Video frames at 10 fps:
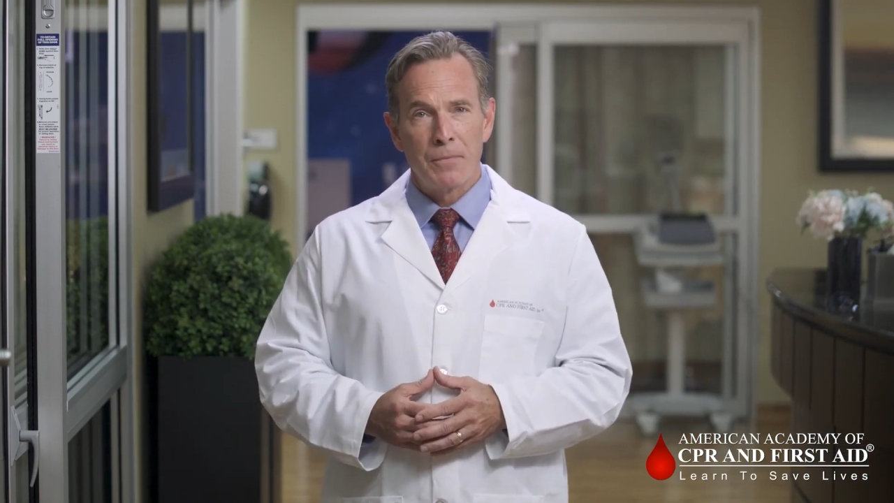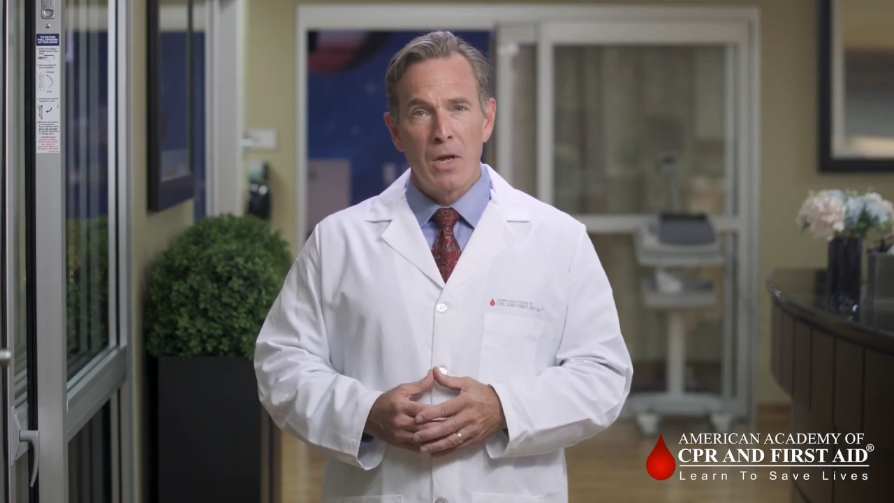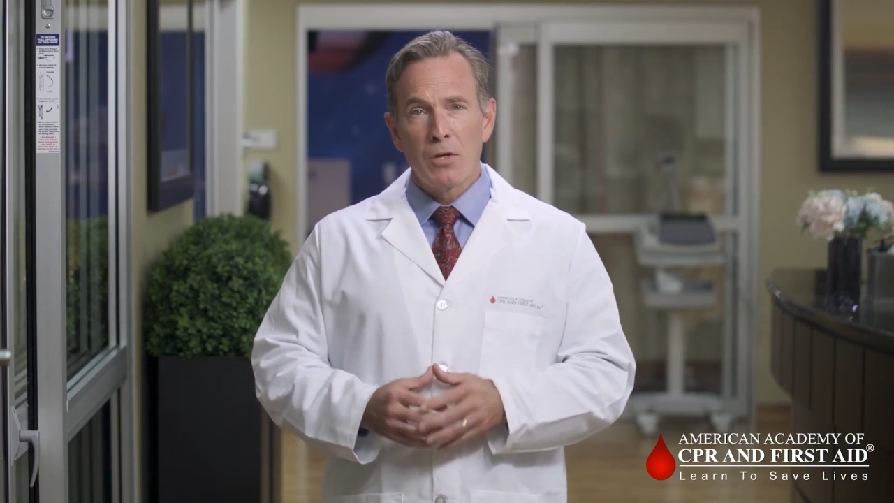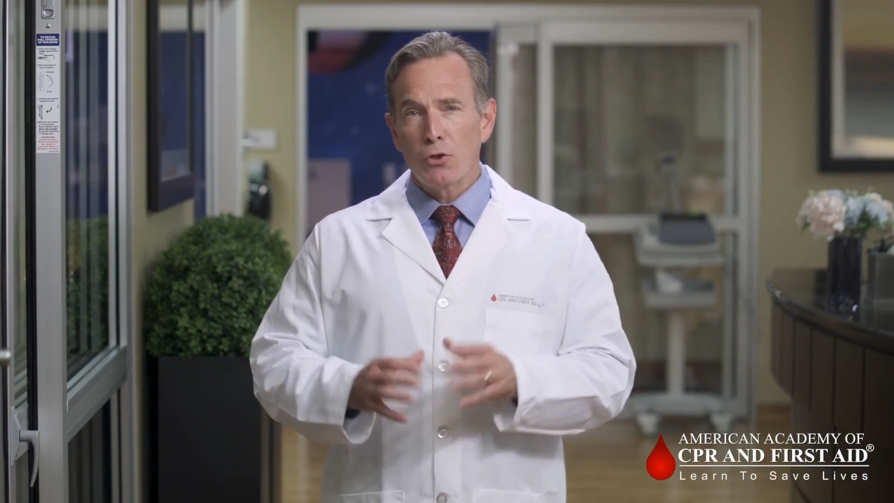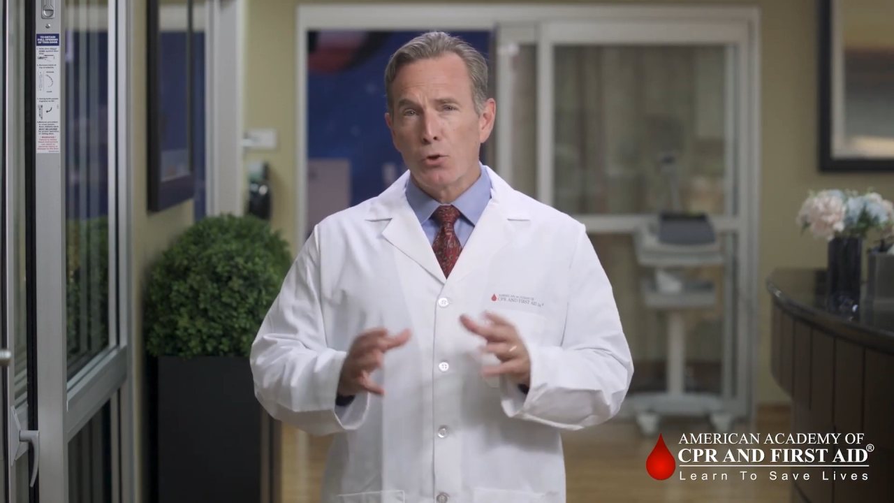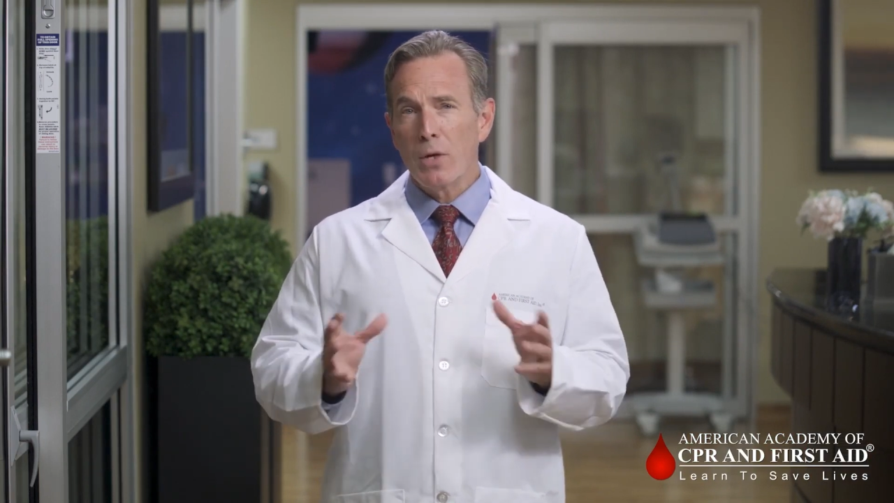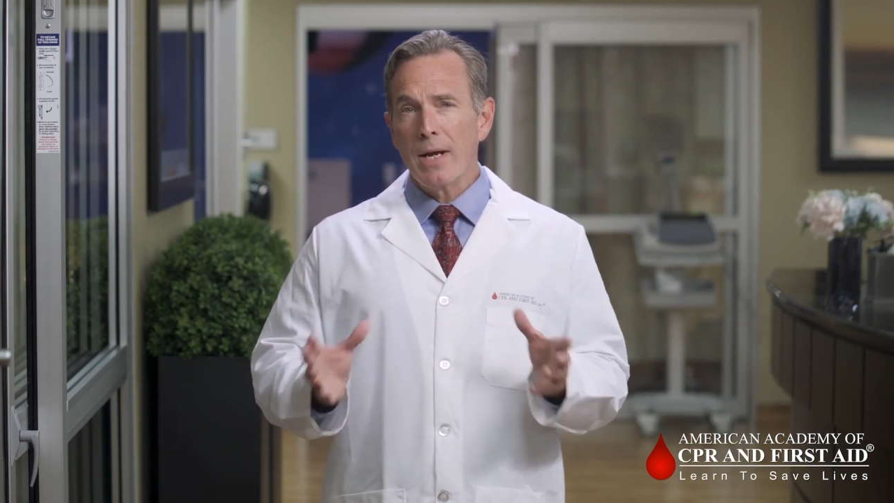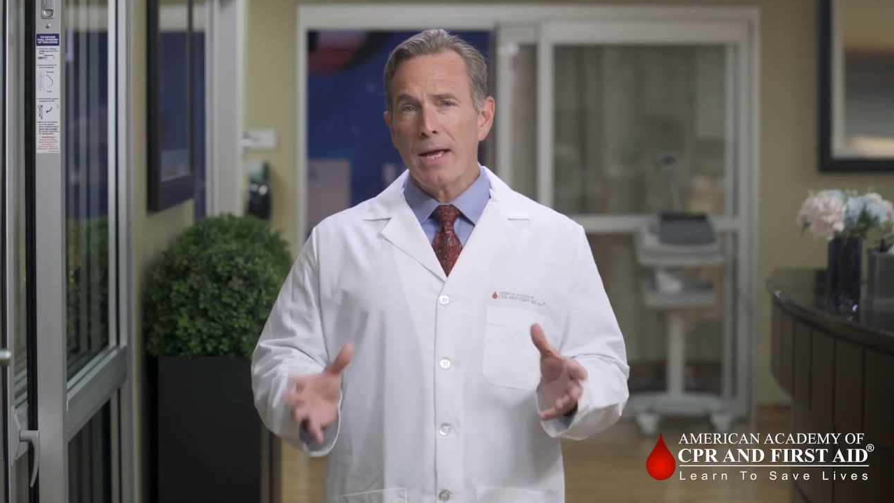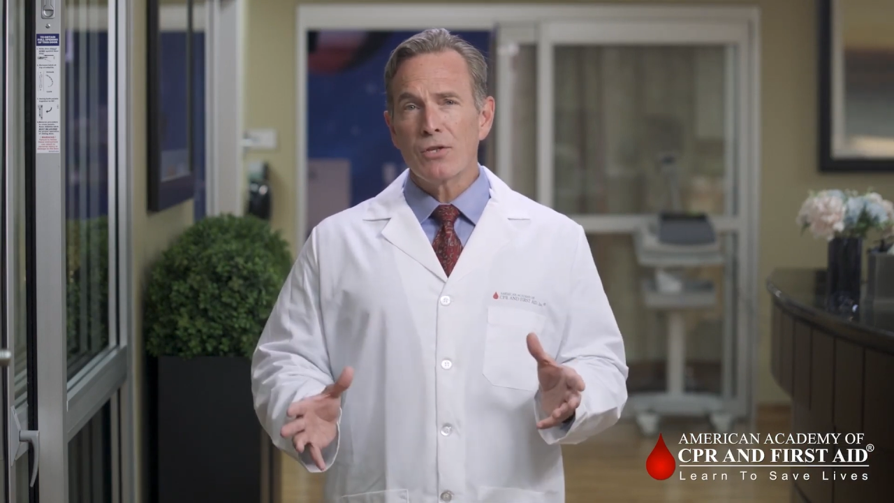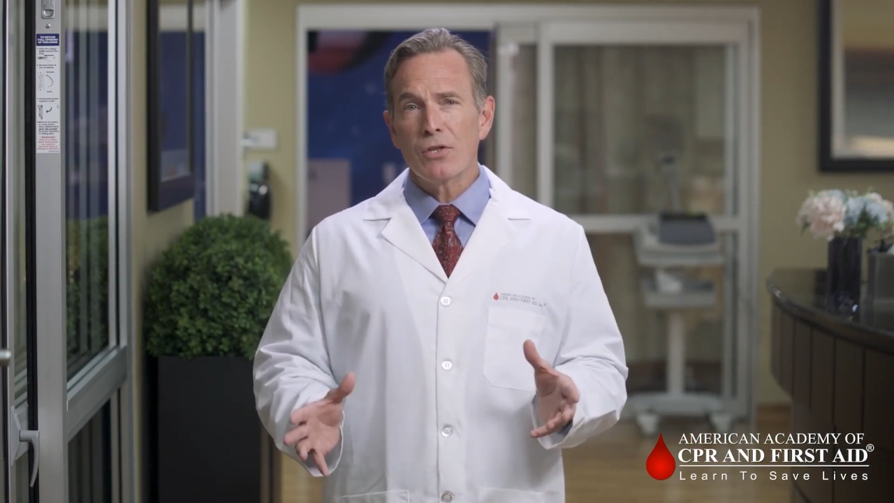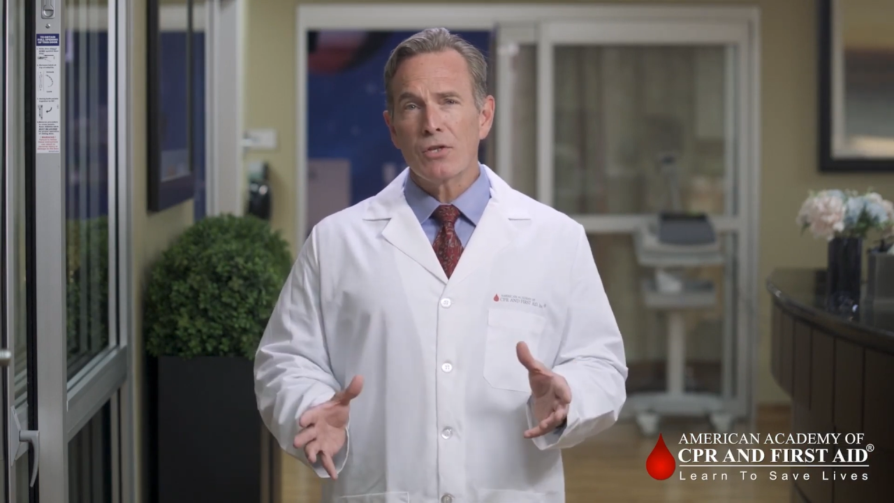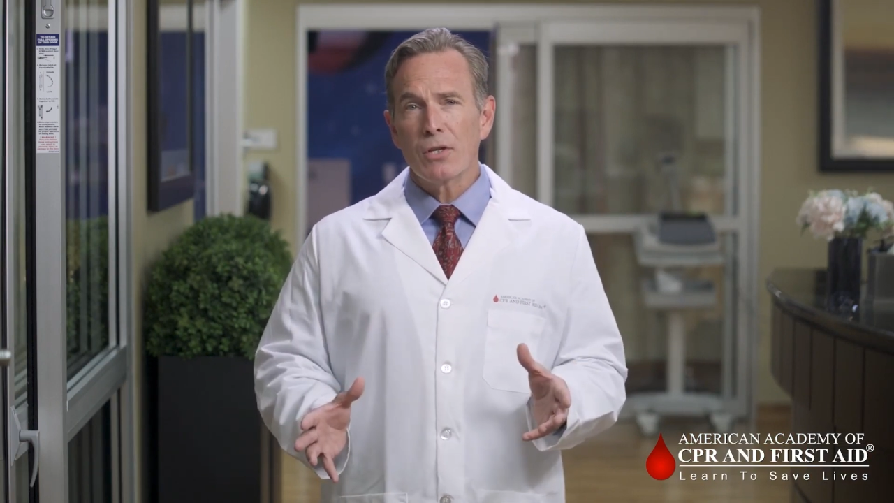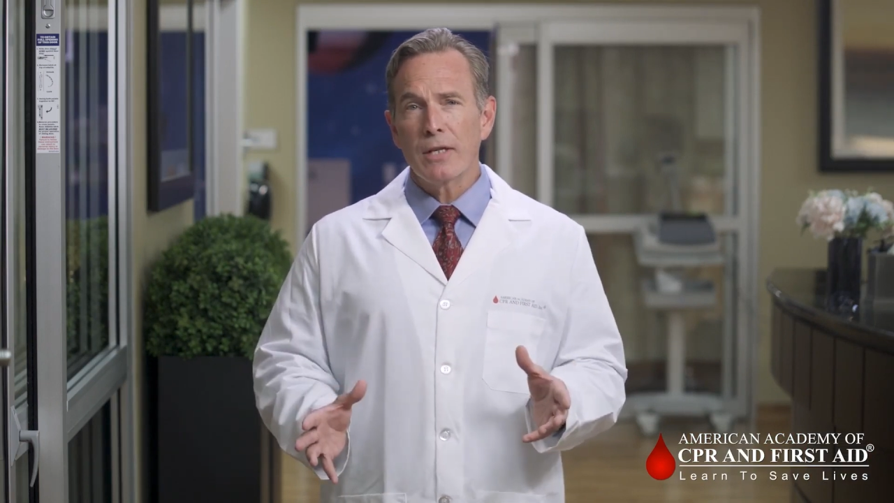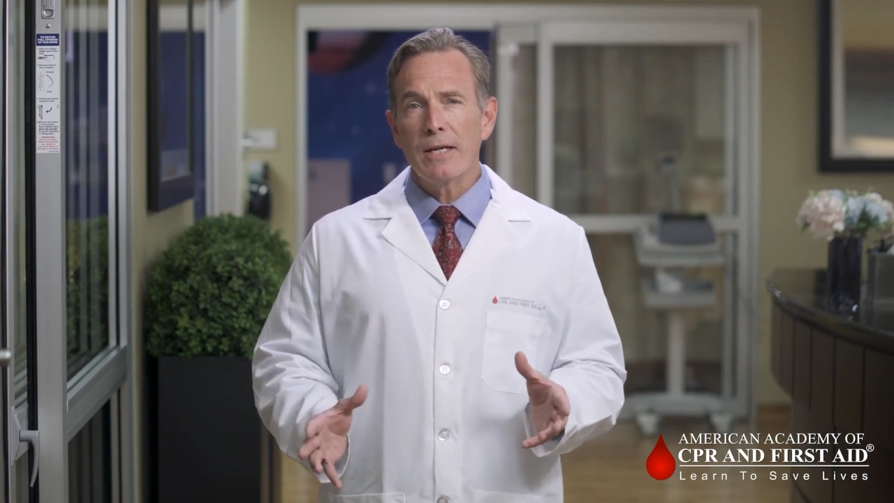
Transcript: To treat asystole